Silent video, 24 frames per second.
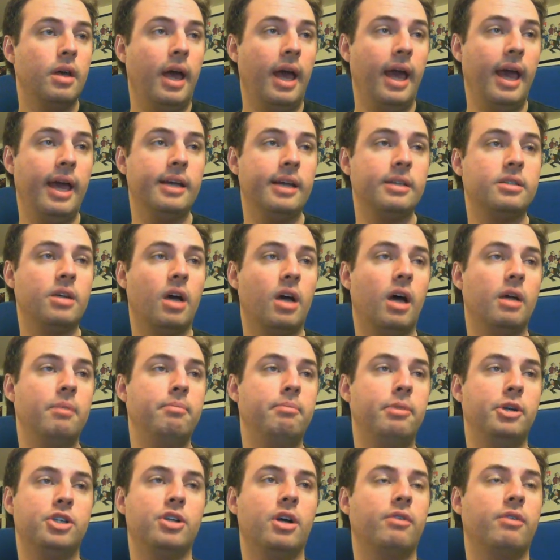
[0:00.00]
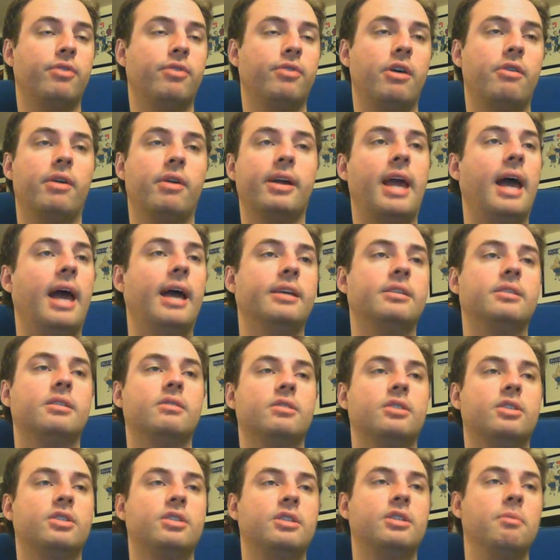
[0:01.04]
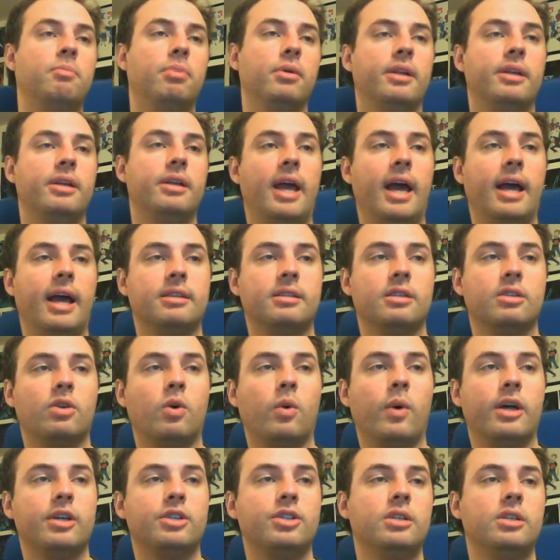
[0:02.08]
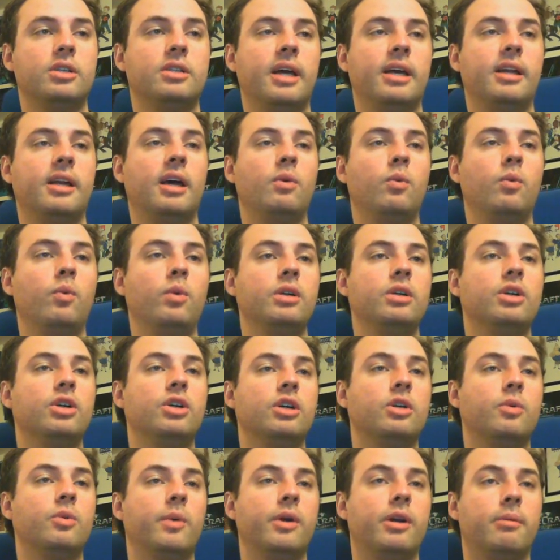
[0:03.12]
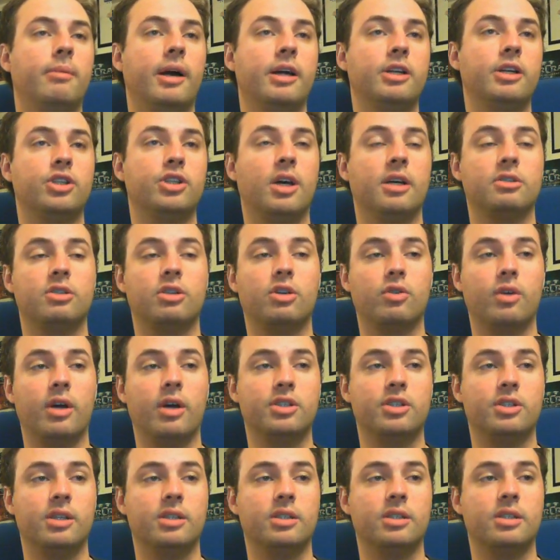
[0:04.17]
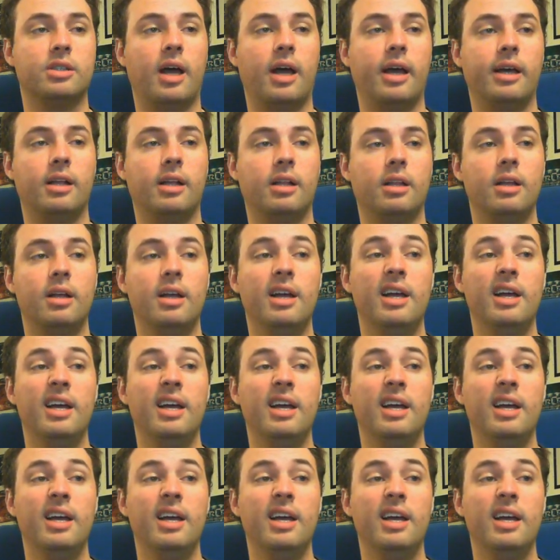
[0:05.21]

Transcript: Anton Bischoff Frederick asked a simple and excellent question. Day 9, wouldn't good Widowmine shots crush the style?